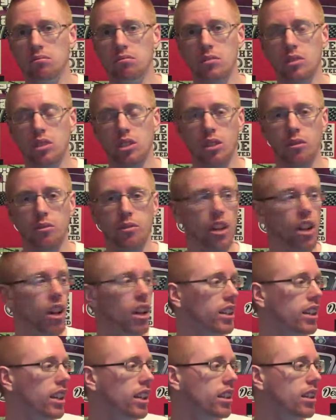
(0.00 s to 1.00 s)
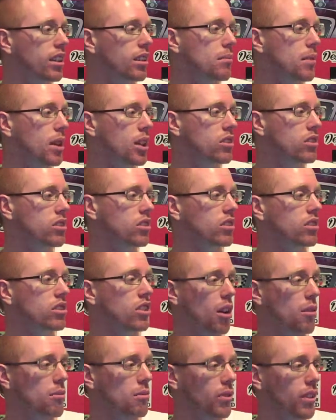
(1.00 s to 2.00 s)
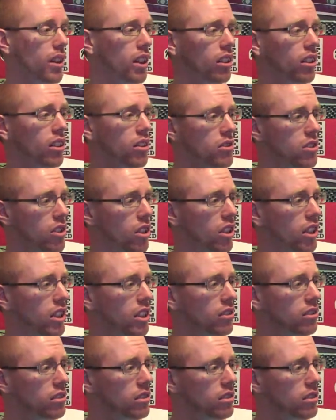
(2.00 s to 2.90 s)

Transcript: so if you like any of the mentioned, James Franco, Jonah Hill,